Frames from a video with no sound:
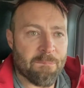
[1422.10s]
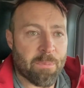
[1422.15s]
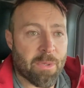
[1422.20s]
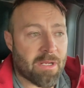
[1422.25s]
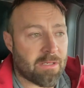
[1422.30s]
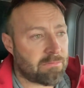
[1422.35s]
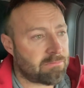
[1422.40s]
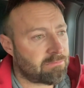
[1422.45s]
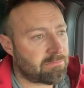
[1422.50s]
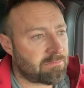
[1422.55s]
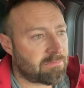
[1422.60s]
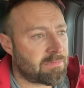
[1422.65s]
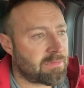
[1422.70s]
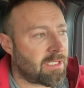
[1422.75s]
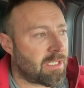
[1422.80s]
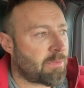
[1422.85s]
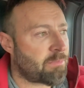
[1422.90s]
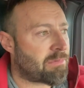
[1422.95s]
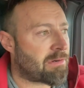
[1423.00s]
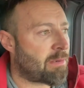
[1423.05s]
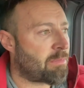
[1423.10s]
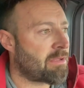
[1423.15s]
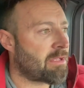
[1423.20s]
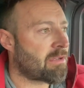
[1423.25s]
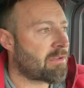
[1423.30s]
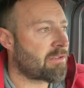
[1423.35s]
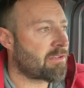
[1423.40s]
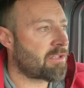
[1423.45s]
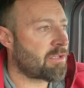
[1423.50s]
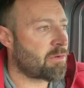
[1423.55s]
but I probably
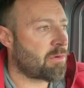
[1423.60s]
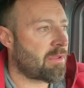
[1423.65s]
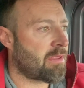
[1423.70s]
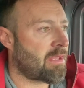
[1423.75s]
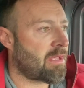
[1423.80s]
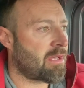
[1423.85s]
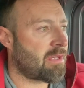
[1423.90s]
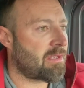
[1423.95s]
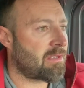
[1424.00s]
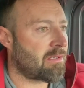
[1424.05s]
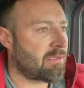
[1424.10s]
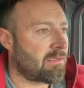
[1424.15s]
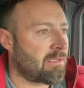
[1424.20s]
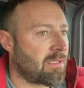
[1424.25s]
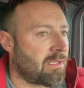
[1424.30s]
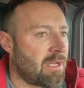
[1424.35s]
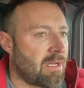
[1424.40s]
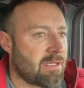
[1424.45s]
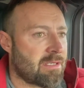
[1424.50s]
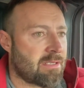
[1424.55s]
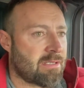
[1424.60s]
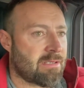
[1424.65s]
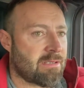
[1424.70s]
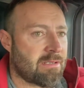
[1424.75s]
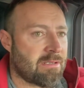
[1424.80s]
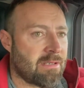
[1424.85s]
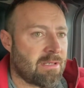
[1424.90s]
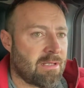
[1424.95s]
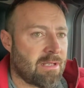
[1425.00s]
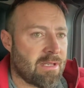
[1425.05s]
could do with a, a nice
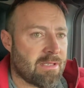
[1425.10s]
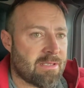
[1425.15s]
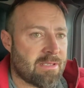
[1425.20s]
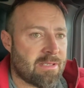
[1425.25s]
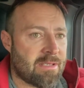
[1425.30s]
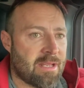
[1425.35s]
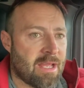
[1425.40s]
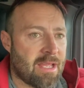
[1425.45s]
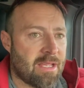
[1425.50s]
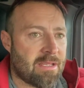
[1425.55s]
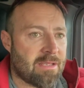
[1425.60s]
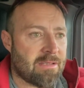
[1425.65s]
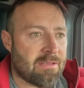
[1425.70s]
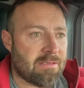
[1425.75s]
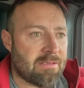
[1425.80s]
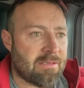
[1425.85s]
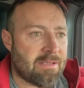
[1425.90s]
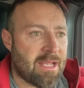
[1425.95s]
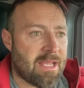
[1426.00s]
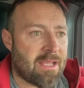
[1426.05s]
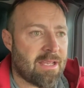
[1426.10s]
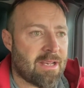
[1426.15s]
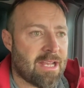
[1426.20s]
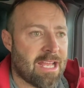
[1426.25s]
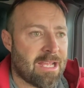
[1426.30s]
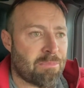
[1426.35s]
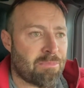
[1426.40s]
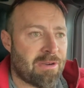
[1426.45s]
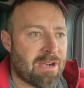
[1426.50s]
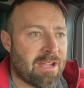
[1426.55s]
a nice steak, steak and
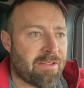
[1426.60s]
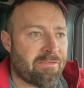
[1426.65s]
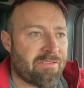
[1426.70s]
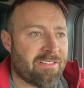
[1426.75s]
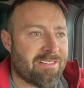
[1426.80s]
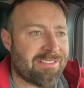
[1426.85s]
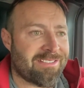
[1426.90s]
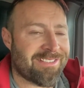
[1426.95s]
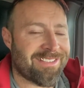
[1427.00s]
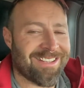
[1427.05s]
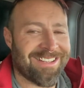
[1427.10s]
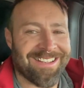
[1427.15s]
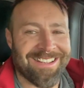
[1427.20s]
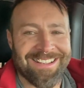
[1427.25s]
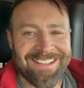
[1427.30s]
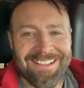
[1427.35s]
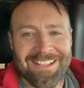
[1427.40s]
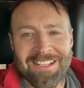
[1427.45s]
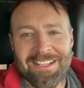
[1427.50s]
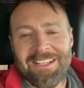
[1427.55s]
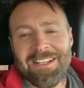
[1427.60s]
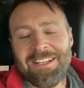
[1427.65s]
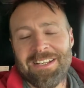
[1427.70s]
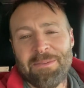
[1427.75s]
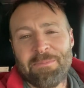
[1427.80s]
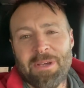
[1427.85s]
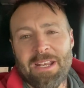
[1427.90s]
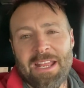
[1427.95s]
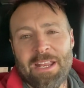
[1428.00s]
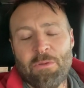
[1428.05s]
egg breakfast.
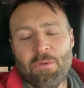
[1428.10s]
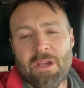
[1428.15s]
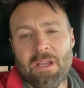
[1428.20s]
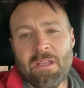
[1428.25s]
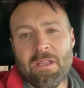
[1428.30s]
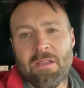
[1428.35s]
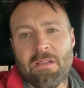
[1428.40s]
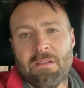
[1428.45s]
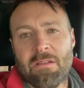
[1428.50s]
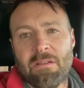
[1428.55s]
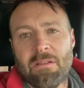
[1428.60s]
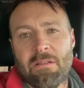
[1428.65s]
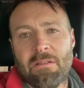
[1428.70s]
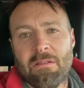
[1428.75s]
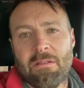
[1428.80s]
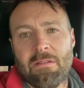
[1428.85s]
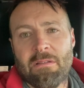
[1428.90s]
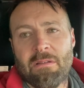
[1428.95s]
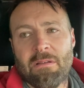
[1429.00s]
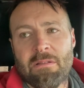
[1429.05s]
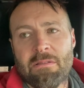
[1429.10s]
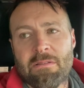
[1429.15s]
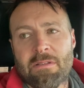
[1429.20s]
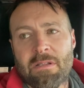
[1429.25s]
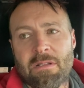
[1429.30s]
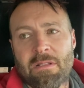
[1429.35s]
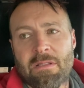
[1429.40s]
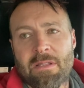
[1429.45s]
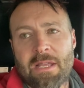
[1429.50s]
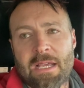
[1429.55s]
But anyway,
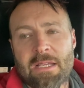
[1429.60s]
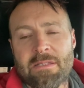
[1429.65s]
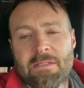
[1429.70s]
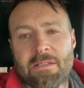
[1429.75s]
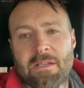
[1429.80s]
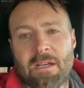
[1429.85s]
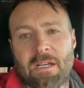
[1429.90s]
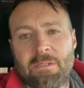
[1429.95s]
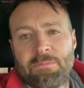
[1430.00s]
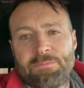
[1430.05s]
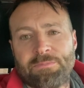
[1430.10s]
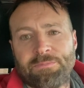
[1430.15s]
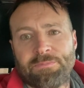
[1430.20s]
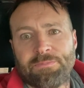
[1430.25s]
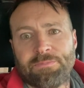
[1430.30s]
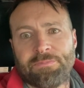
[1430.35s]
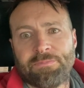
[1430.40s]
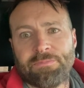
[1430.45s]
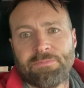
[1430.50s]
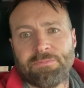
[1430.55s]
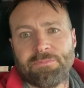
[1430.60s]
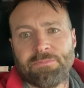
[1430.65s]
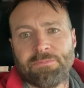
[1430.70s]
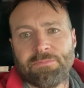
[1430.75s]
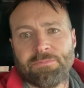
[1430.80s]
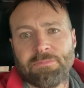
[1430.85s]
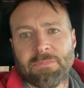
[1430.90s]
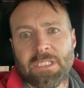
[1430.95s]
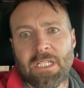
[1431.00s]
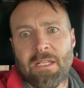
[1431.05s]
until next time,
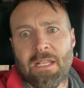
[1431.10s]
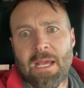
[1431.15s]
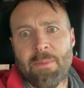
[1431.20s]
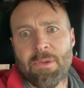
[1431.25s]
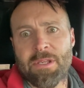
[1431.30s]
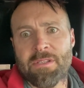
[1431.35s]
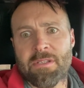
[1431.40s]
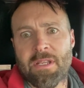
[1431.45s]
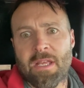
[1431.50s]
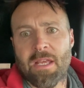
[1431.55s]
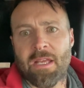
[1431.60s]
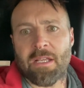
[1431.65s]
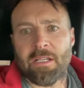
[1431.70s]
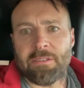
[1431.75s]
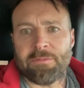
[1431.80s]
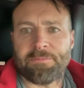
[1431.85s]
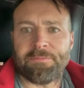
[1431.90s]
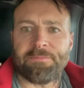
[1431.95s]
namaste.